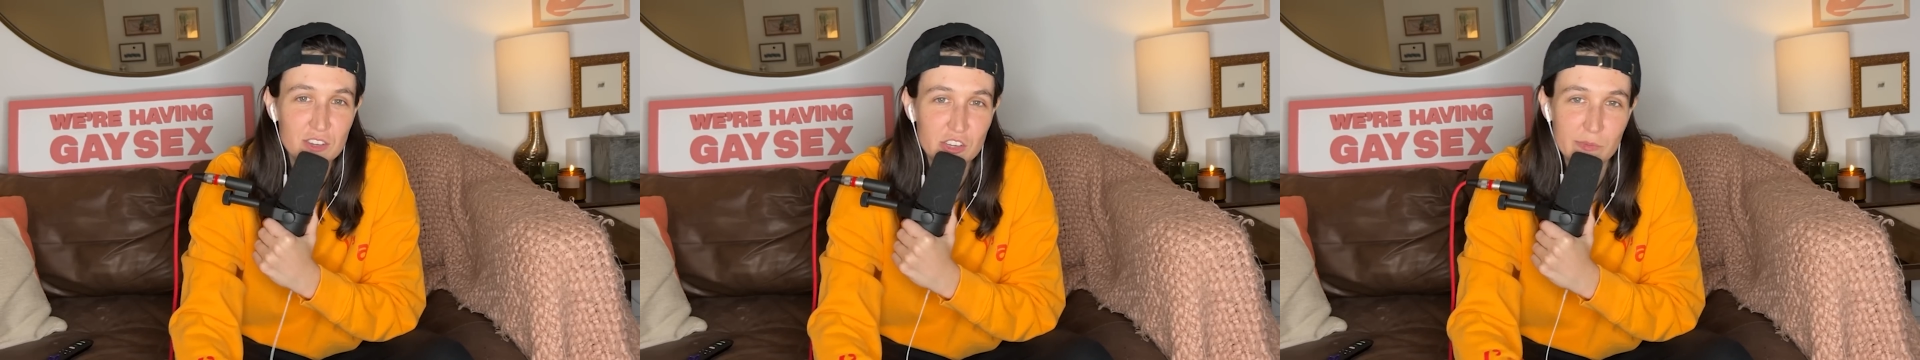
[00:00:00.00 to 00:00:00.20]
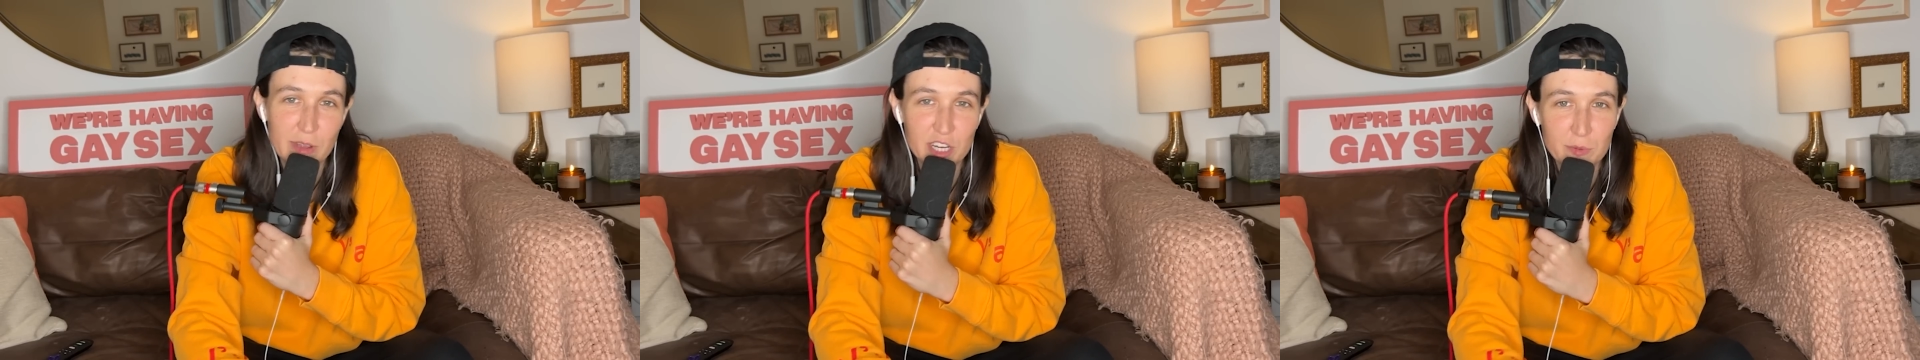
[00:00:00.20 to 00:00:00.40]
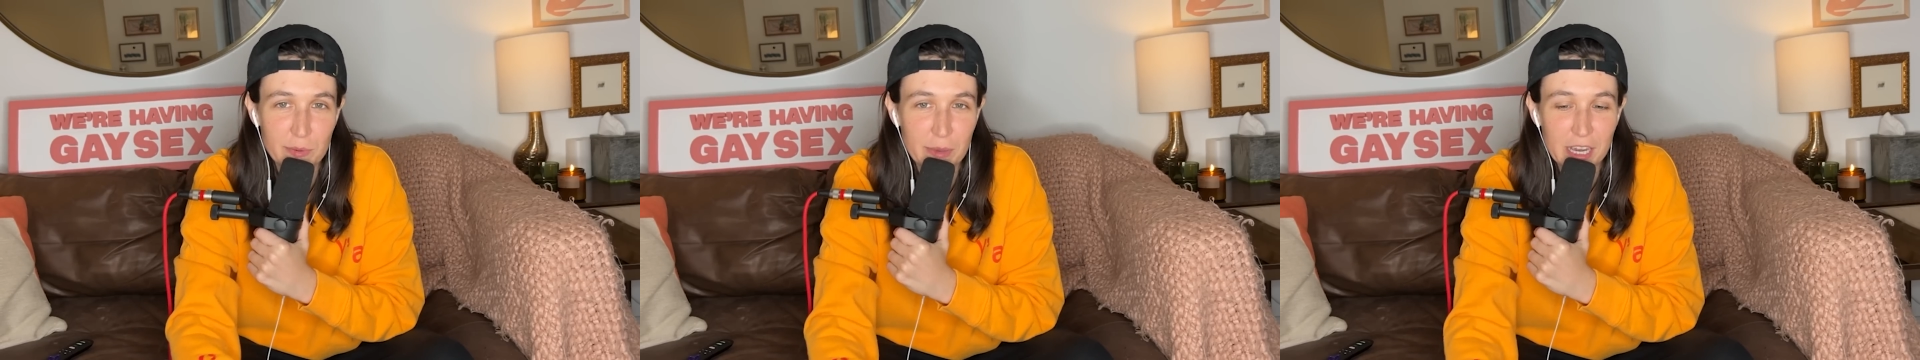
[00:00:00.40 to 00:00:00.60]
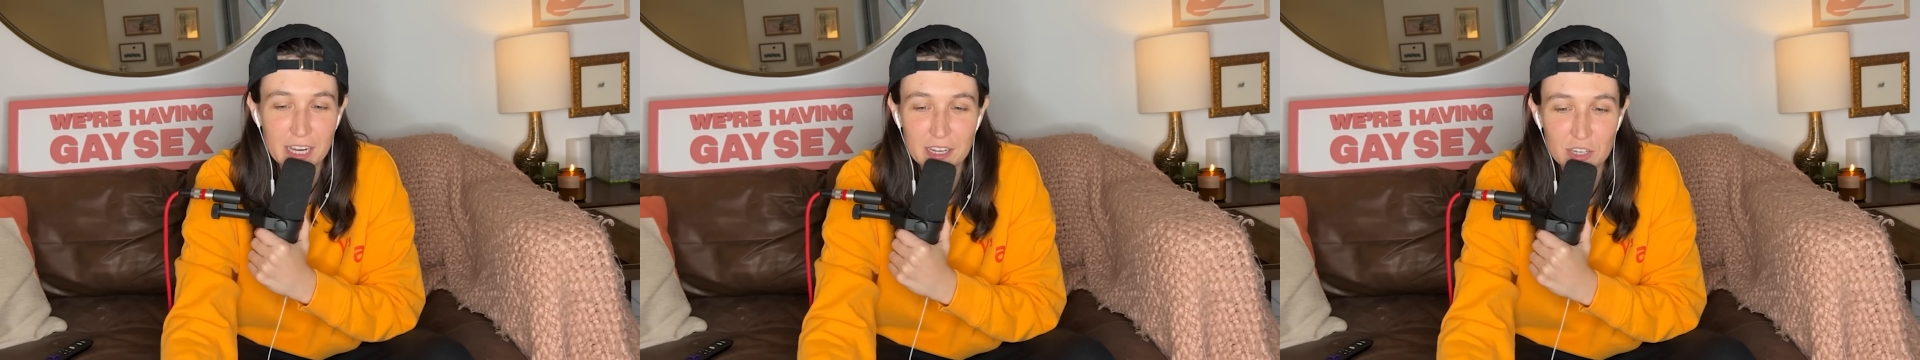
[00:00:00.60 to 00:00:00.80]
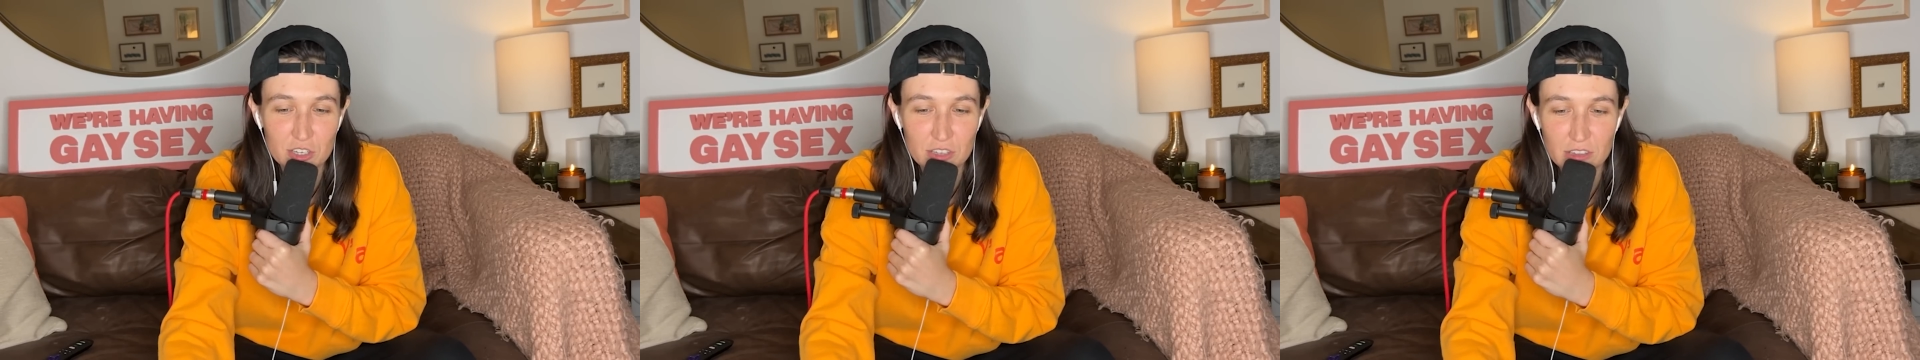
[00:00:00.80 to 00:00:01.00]
she matched me back
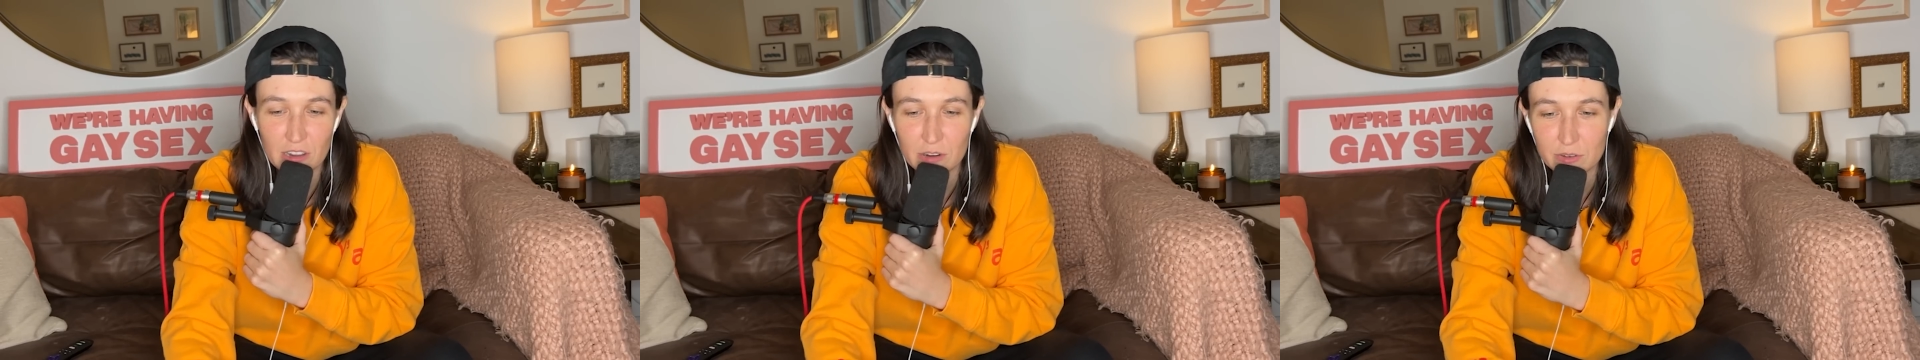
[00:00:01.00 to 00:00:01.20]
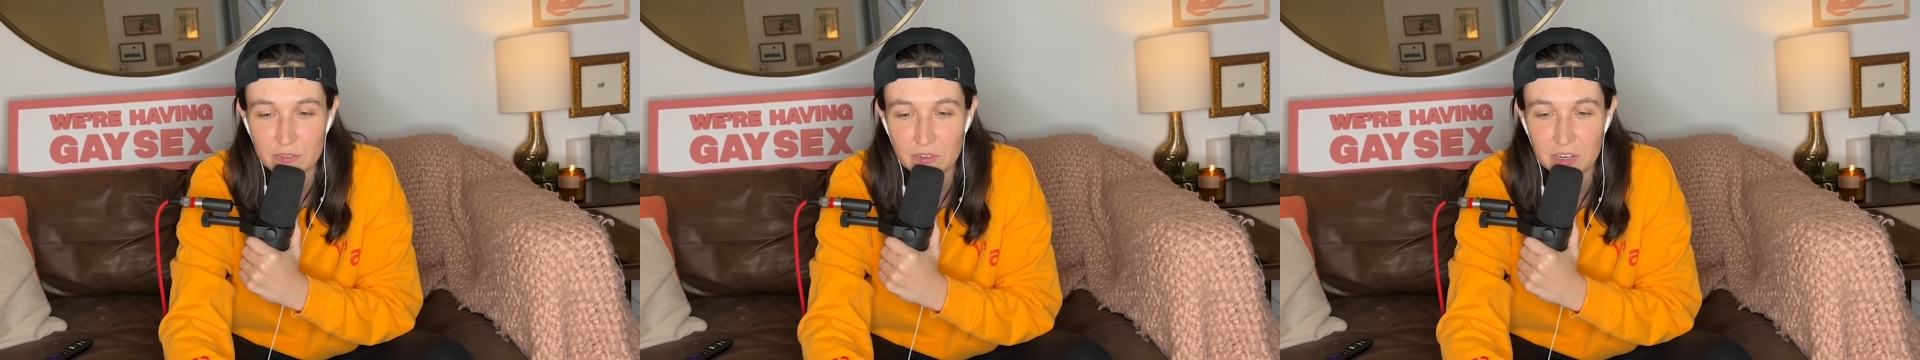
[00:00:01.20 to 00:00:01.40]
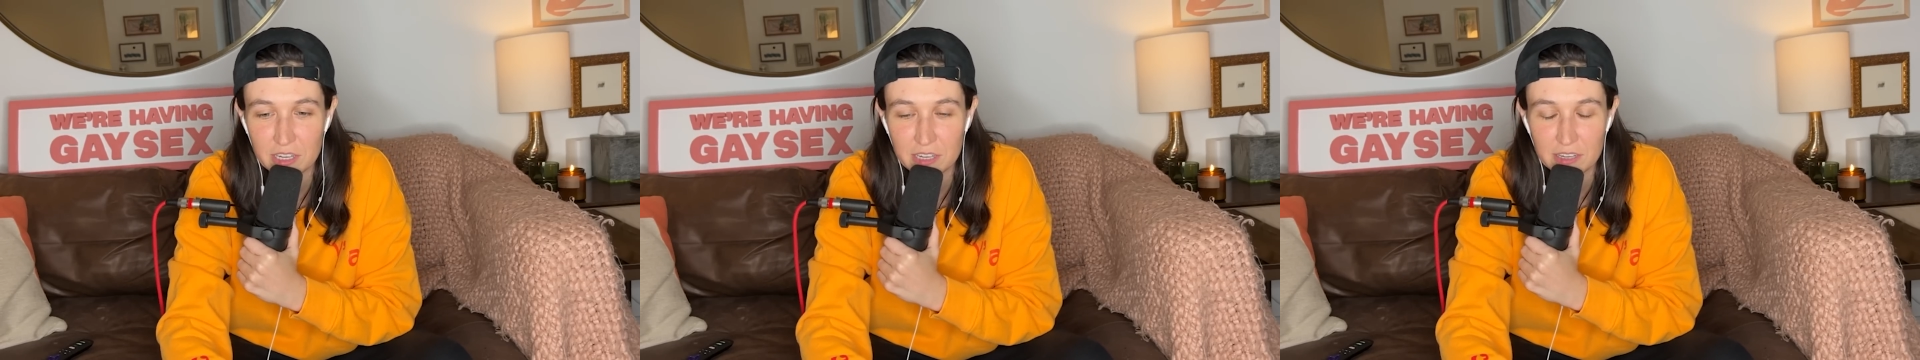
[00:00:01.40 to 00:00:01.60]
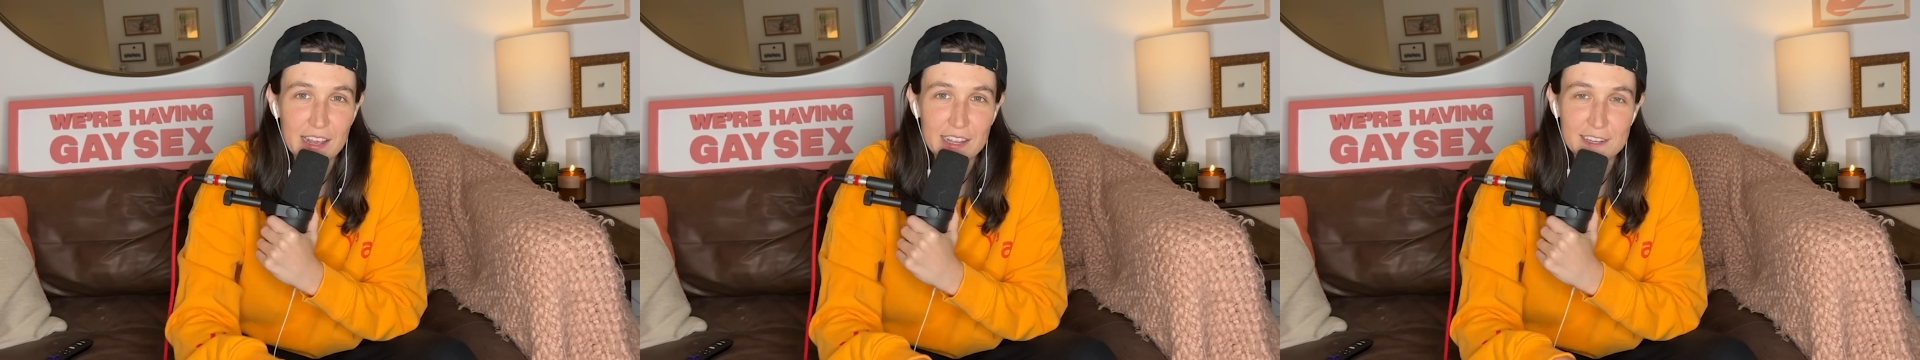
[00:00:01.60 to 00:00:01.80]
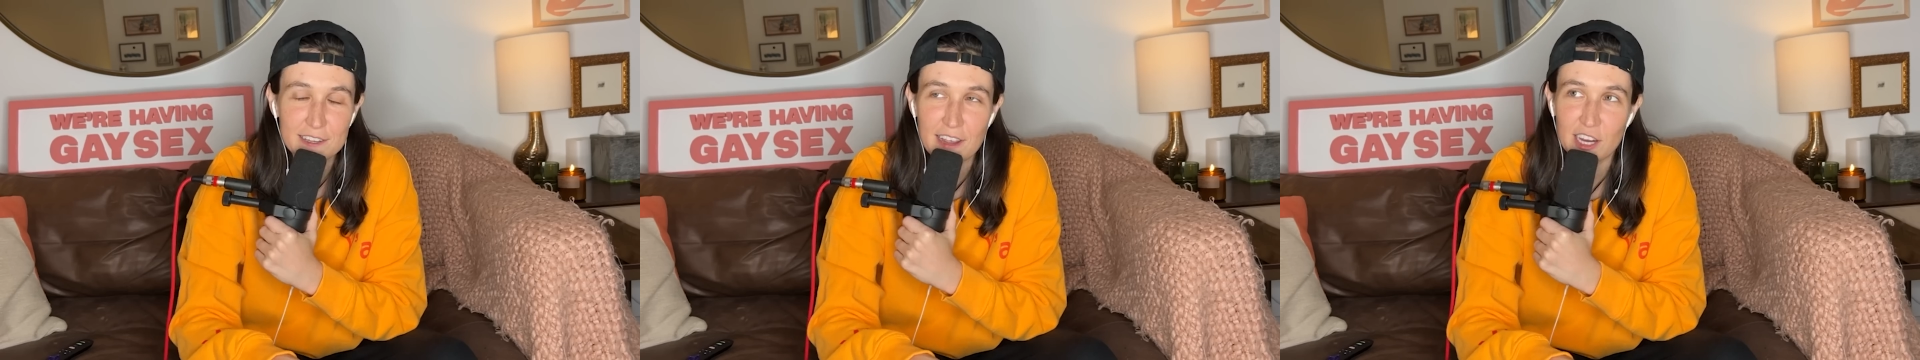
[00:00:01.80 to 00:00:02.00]
because she thought it was funny.
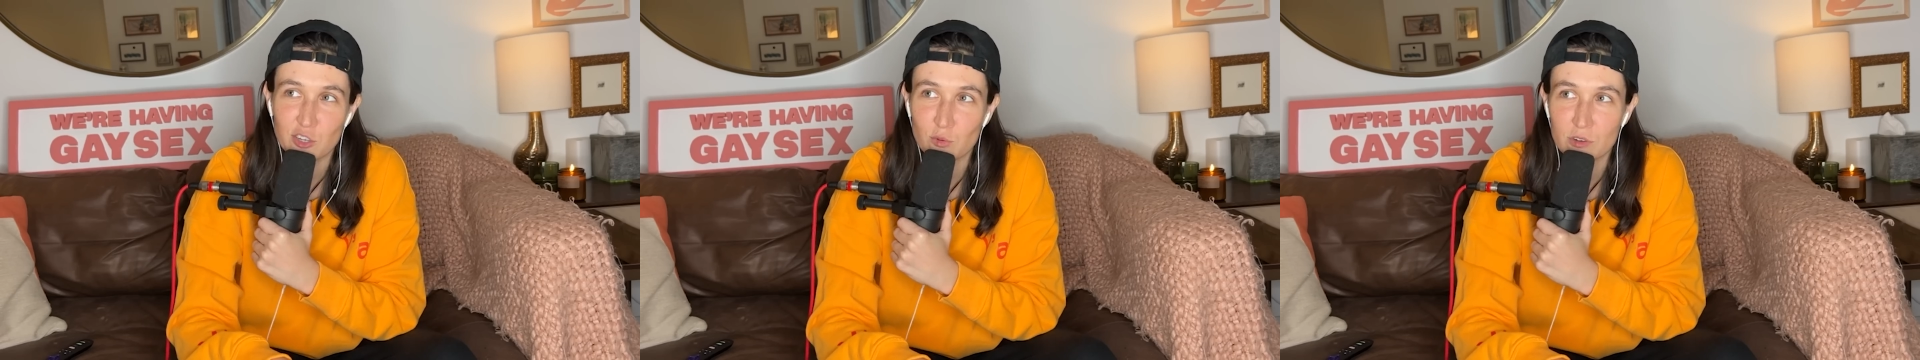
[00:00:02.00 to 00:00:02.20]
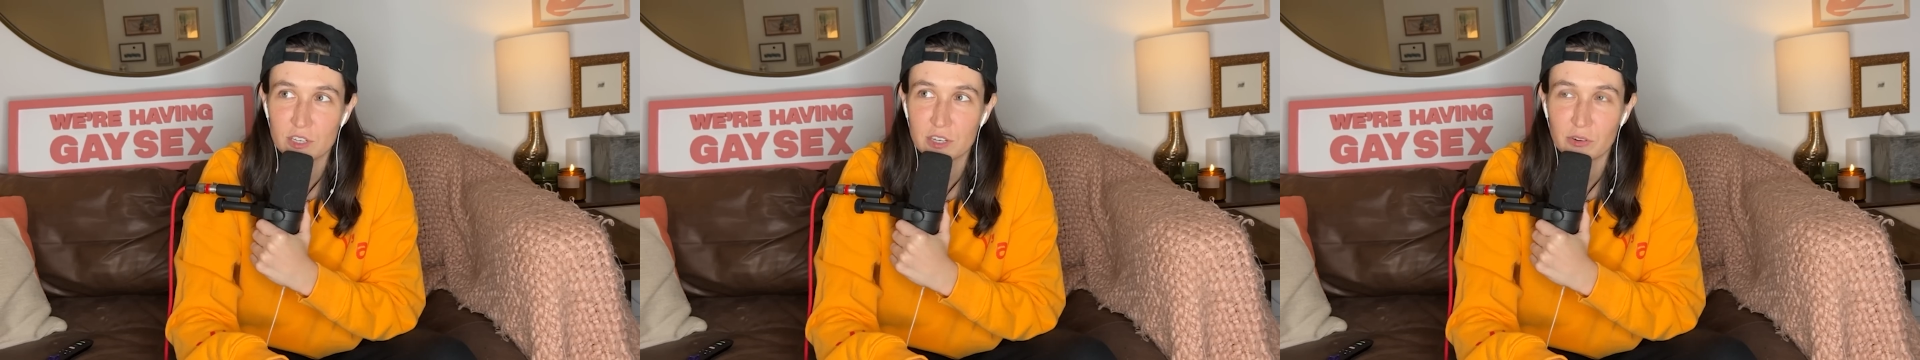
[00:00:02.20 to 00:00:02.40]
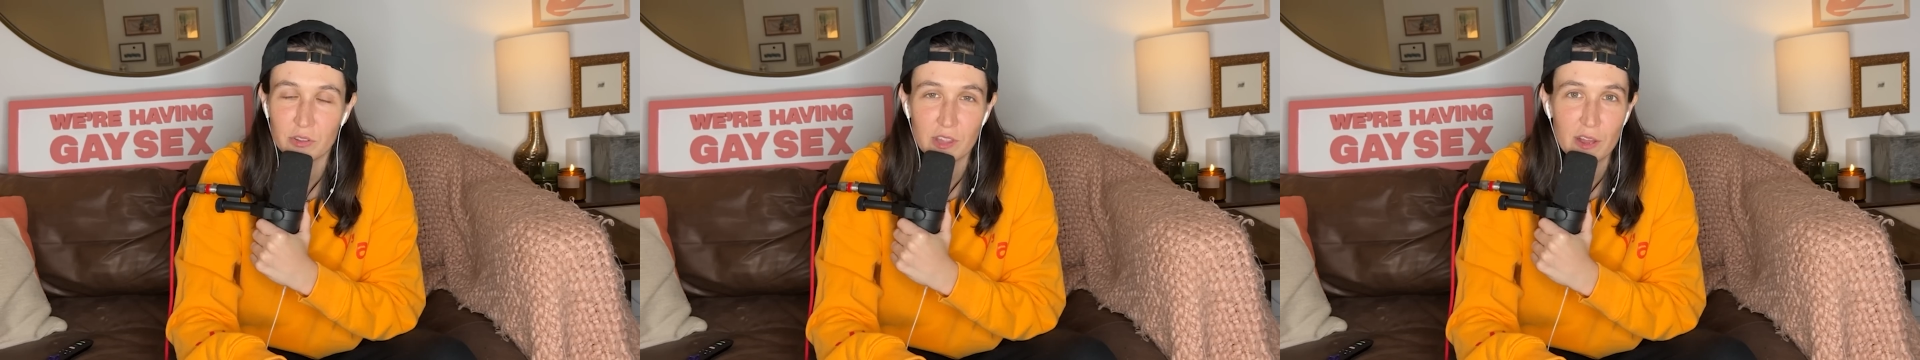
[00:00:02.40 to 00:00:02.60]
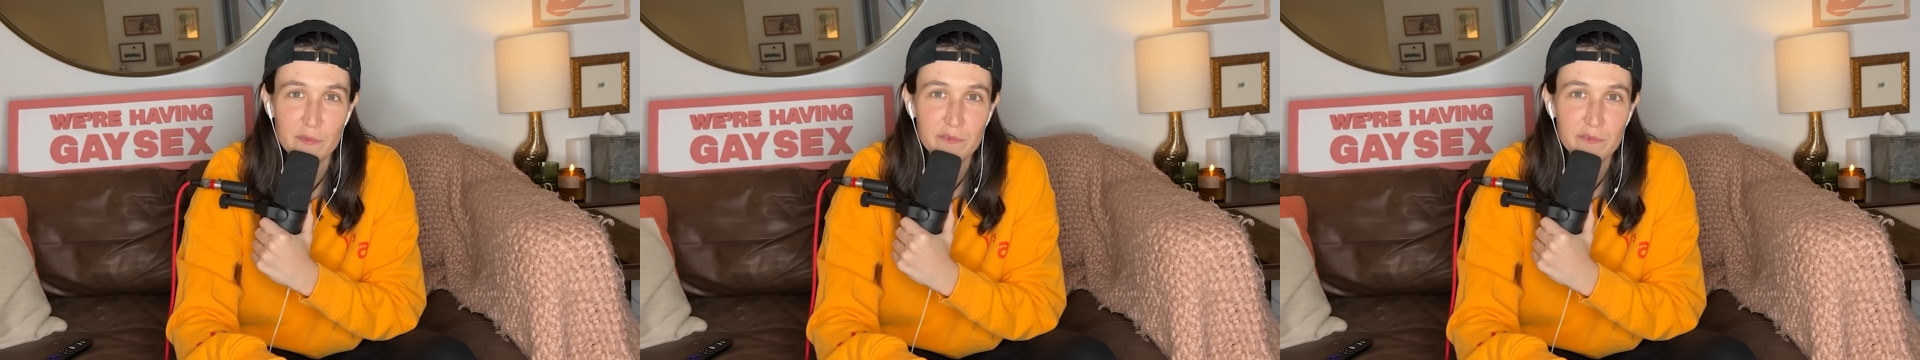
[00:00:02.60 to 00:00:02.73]
/ we're still in love.